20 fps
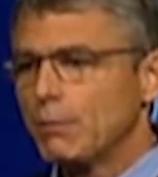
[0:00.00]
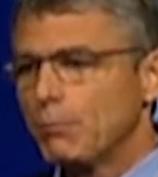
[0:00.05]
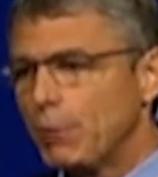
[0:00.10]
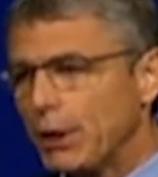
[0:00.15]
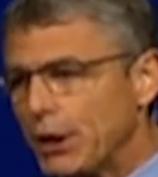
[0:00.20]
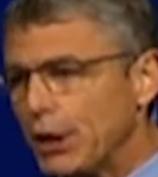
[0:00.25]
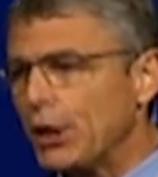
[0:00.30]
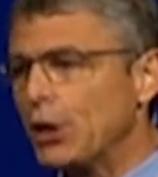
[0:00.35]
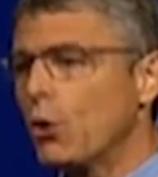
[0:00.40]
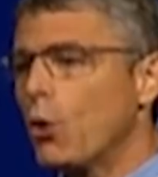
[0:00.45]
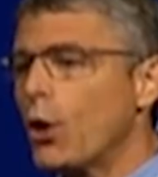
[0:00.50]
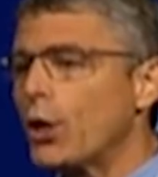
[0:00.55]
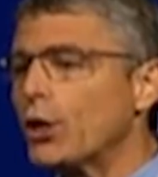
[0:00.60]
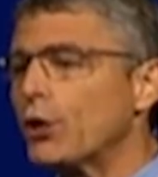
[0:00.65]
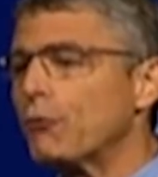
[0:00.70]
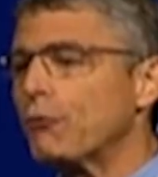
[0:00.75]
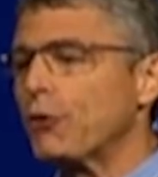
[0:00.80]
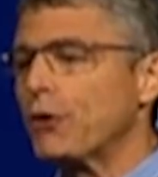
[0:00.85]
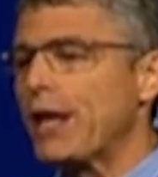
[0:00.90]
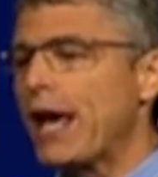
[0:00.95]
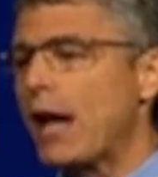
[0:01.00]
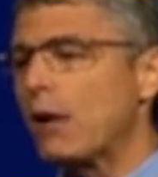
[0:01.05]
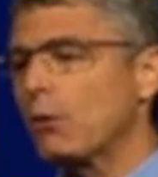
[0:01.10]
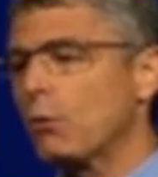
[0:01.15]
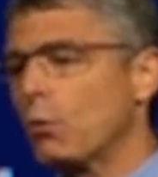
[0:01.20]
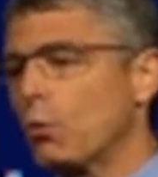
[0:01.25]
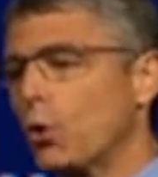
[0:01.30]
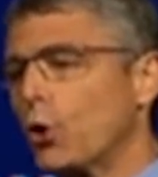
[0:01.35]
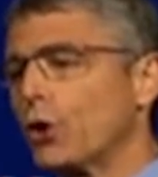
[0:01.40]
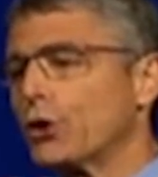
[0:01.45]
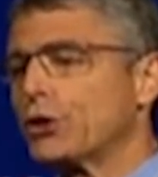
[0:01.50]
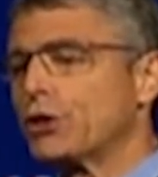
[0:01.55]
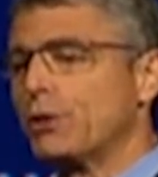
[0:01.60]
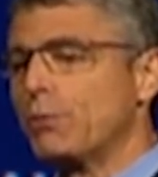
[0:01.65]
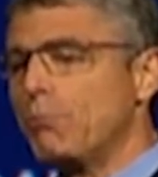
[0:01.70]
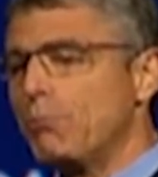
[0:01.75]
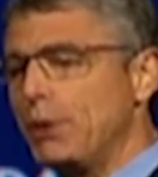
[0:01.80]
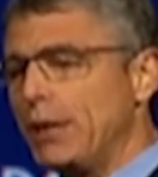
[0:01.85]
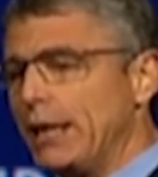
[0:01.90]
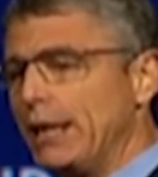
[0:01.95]
But in order for that work to
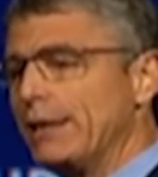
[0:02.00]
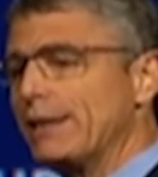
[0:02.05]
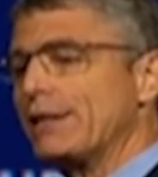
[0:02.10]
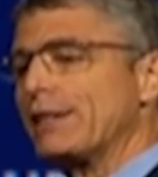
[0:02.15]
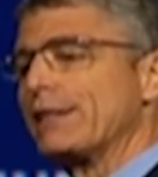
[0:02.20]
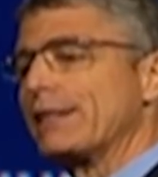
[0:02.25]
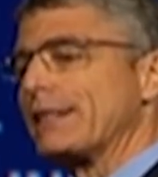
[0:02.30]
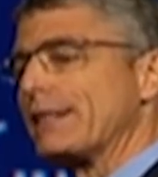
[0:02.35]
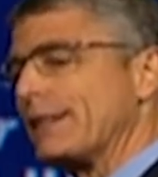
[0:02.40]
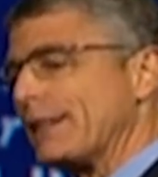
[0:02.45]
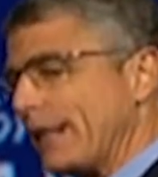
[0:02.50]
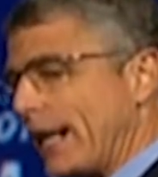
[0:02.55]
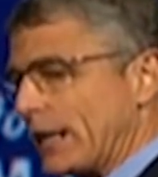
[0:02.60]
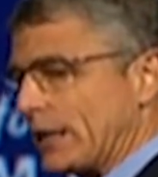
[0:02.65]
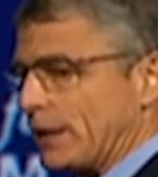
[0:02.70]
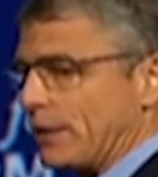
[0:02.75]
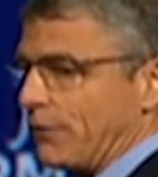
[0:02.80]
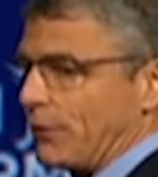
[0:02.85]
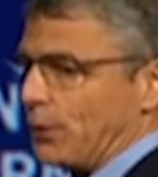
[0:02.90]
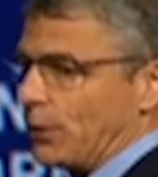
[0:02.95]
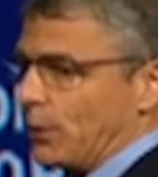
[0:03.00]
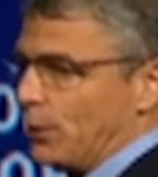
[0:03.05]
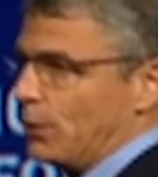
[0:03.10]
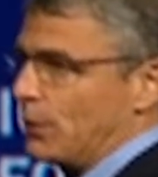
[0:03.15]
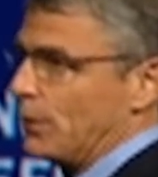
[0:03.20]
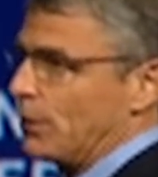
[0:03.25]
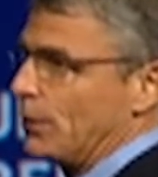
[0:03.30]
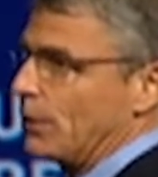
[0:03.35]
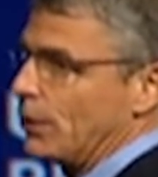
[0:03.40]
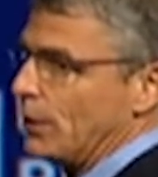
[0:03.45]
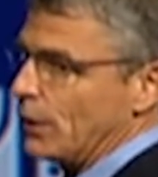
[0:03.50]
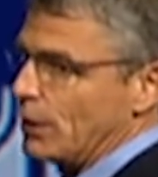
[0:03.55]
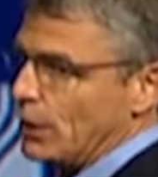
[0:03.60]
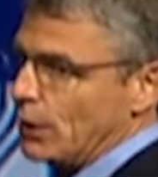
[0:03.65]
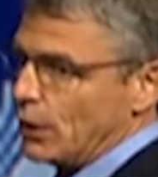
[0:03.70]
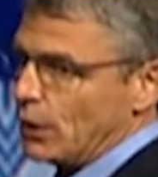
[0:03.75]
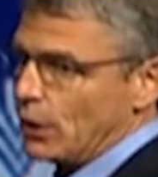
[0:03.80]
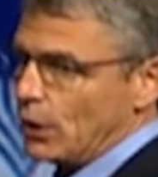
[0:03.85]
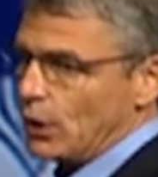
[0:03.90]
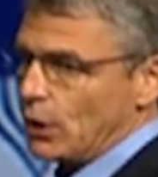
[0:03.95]
be successful,
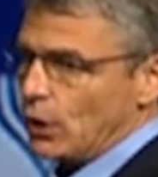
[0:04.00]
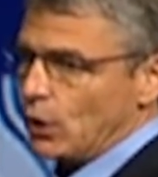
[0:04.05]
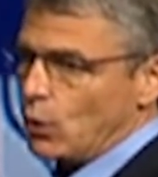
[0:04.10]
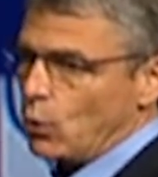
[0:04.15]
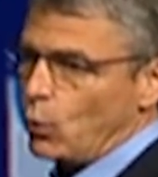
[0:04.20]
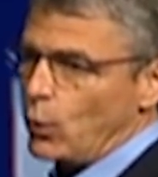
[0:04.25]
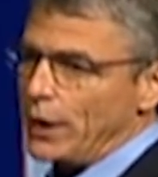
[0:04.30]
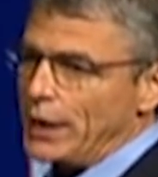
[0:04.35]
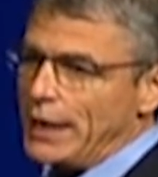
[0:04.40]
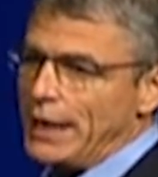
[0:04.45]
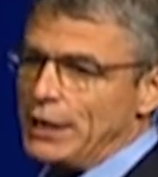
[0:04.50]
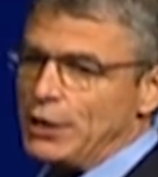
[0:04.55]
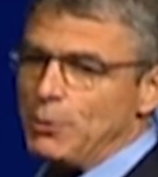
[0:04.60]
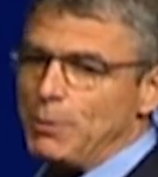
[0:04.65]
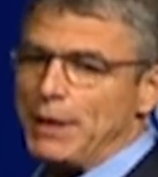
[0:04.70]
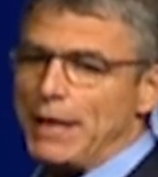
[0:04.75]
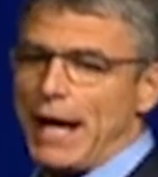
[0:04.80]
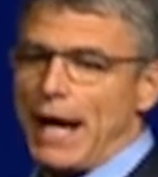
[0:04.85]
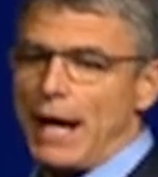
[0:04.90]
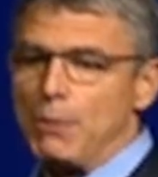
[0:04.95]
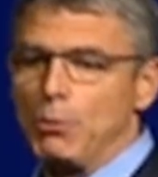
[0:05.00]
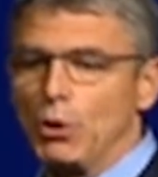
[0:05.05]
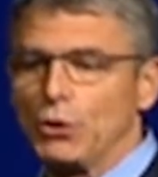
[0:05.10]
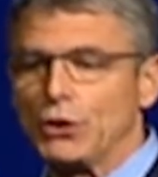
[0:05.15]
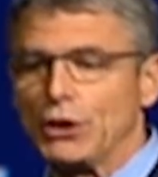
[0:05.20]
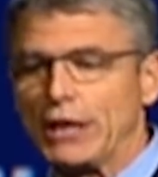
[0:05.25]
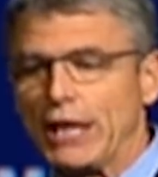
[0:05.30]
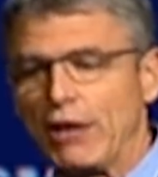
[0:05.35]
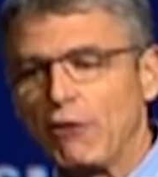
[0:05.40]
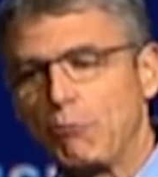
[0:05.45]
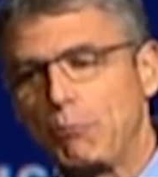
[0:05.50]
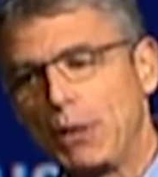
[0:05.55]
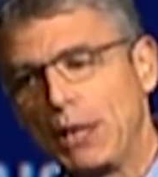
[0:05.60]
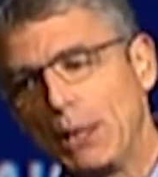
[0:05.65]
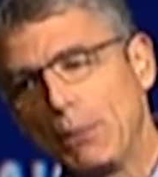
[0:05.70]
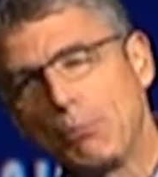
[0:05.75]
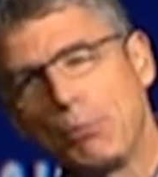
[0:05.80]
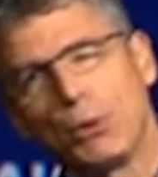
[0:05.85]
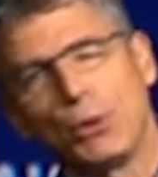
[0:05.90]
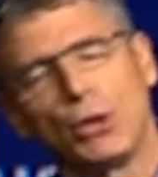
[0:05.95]
we need to be able to give
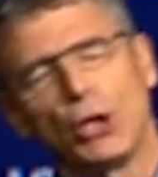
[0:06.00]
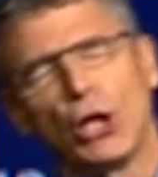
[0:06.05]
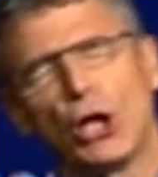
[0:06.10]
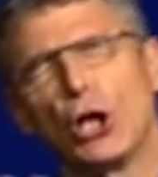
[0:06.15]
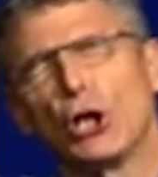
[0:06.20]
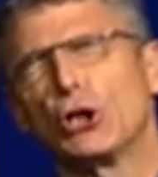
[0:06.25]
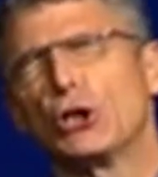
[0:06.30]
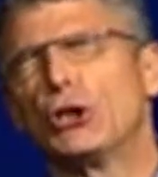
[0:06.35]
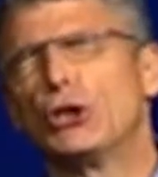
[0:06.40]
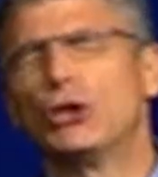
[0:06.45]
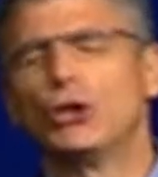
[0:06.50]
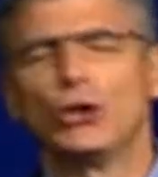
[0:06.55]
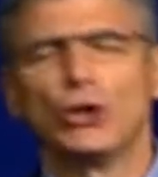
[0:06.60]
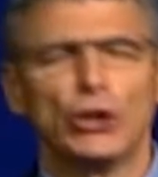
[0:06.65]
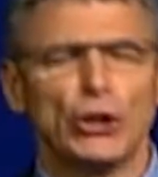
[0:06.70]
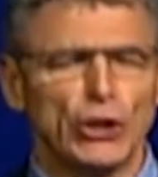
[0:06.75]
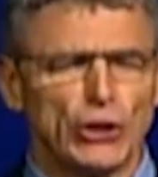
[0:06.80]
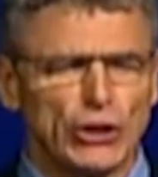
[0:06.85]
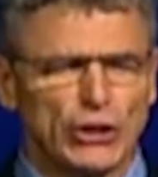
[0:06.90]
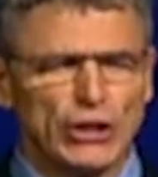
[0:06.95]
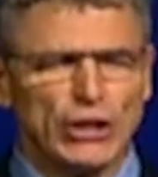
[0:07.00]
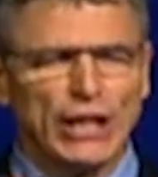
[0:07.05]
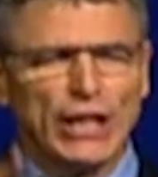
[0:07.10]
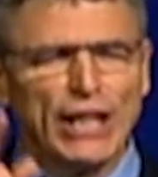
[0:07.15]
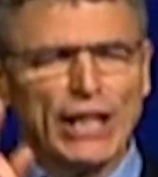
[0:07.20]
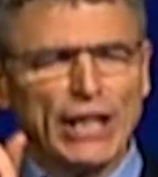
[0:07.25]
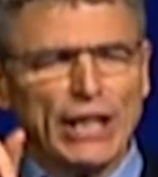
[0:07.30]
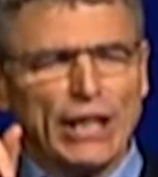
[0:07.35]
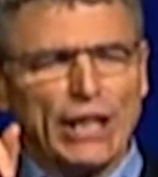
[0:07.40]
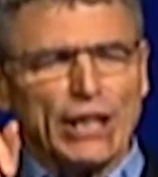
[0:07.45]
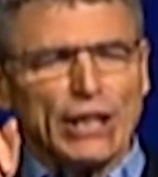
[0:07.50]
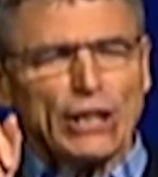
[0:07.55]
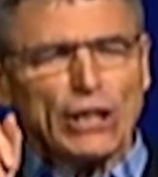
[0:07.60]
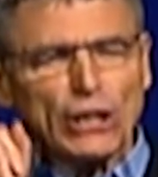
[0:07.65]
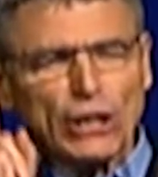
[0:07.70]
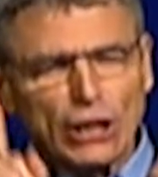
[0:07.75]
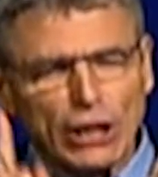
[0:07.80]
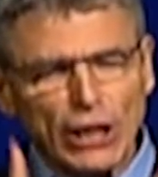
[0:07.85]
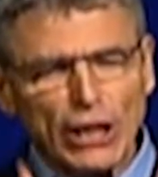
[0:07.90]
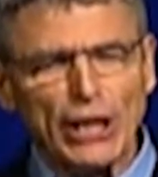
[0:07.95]
people a good,
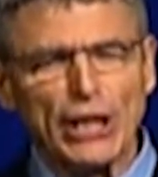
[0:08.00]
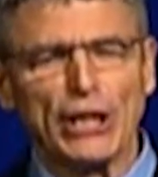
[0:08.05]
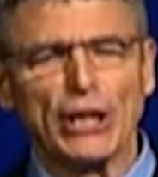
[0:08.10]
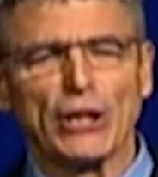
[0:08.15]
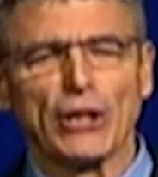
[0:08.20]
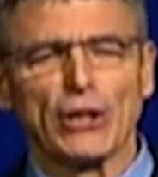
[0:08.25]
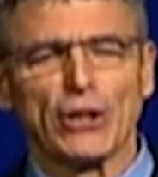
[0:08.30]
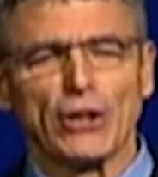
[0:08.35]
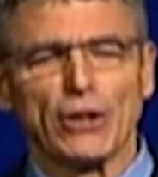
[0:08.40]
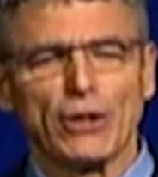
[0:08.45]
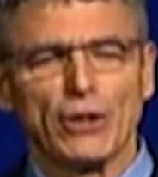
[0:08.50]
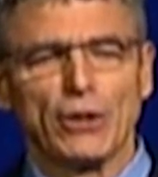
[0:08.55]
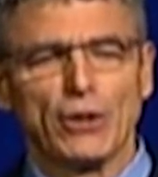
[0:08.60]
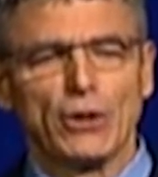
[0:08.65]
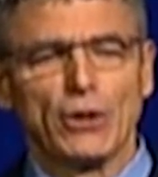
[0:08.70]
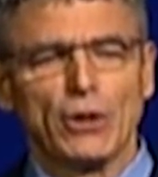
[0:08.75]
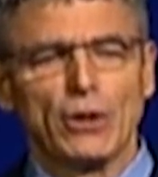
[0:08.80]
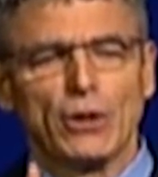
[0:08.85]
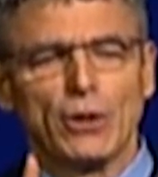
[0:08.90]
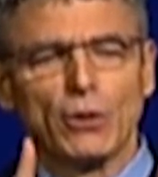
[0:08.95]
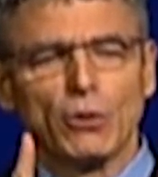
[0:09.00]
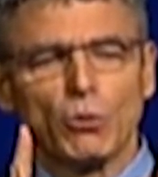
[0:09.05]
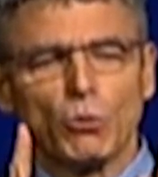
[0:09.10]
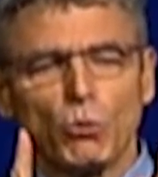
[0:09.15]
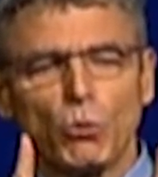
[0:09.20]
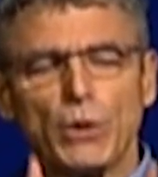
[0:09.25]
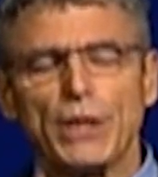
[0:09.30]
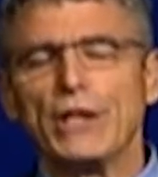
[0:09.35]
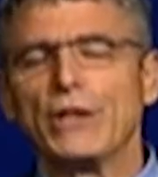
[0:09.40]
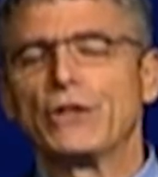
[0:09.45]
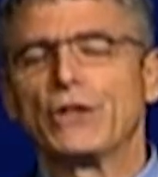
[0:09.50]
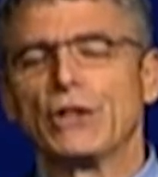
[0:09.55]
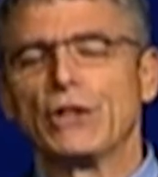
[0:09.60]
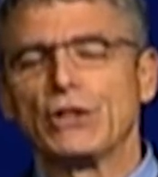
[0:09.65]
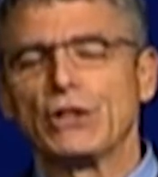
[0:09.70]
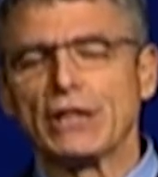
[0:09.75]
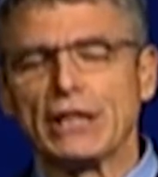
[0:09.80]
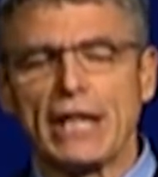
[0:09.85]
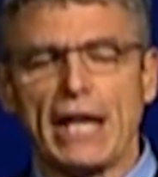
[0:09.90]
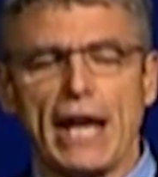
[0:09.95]
clear reason
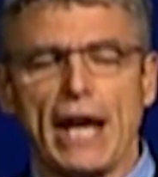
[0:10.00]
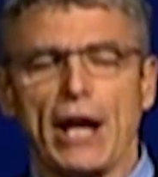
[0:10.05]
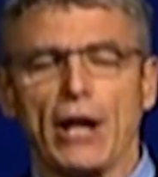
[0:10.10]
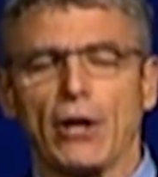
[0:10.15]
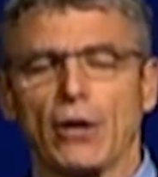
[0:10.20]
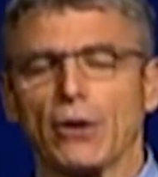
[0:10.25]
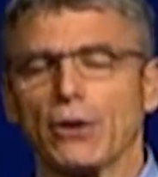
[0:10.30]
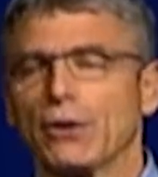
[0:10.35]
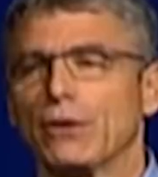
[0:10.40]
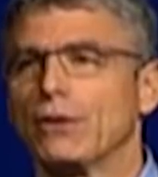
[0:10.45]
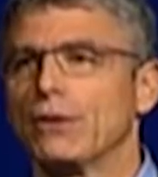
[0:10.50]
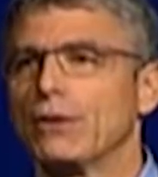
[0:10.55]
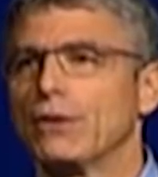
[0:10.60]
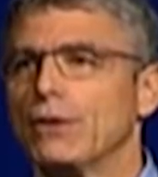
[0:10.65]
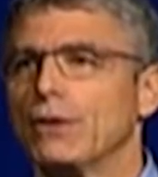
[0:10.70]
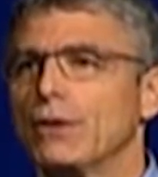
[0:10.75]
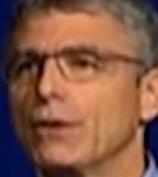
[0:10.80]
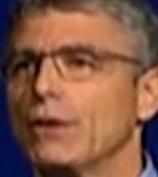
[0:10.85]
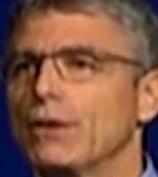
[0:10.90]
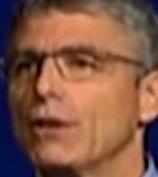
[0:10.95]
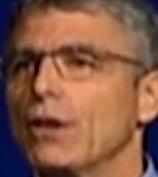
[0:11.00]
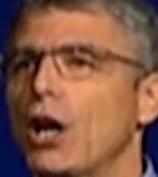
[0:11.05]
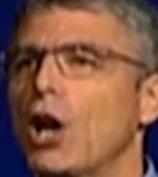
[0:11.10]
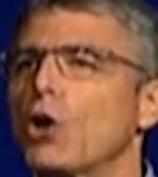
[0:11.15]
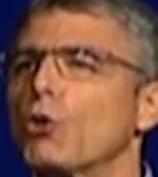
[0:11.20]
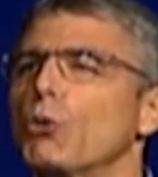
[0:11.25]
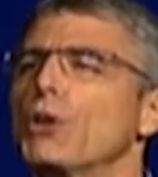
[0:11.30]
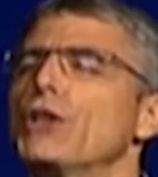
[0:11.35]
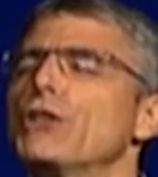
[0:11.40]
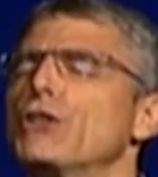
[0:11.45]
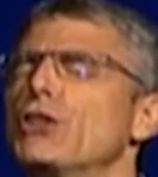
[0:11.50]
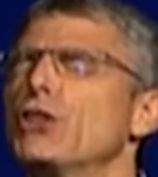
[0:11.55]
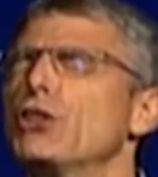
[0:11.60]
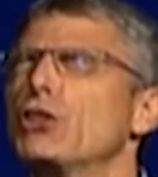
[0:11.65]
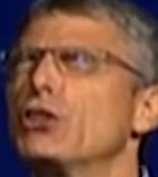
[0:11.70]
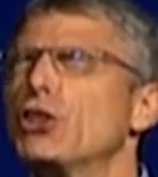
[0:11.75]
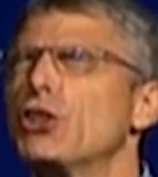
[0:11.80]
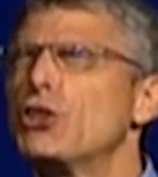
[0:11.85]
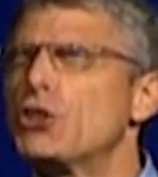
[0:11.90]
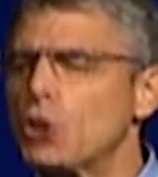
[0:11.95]
to care, a reason
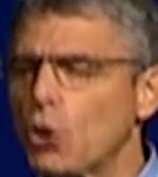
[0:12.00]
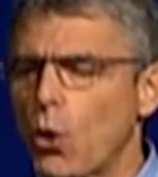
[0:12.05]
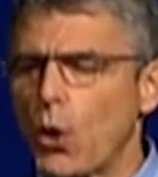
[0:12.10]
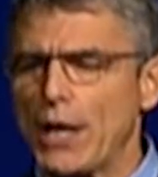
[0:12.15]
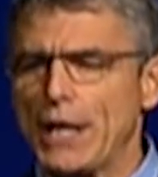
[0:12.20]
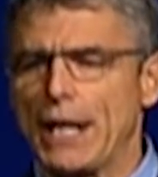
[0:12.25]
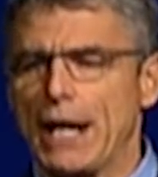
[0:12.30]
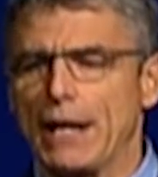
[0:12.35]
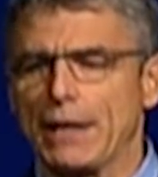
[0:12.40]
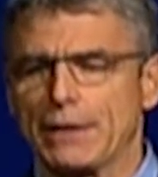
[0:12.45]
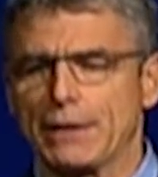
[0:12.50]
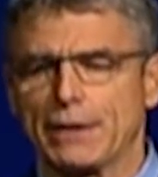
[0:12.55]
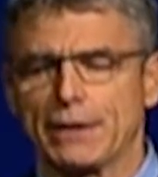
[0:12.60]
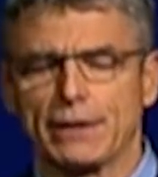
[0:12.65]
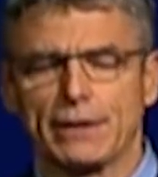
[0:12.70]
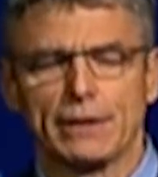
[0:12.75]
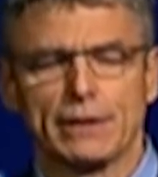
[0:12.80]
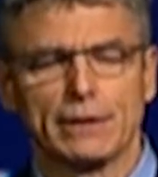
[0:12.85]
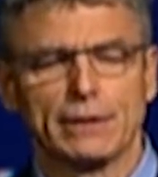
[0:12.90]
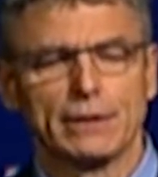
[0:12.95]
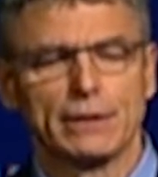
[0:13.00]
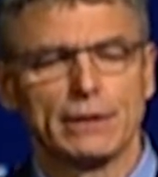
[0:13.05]
to join us.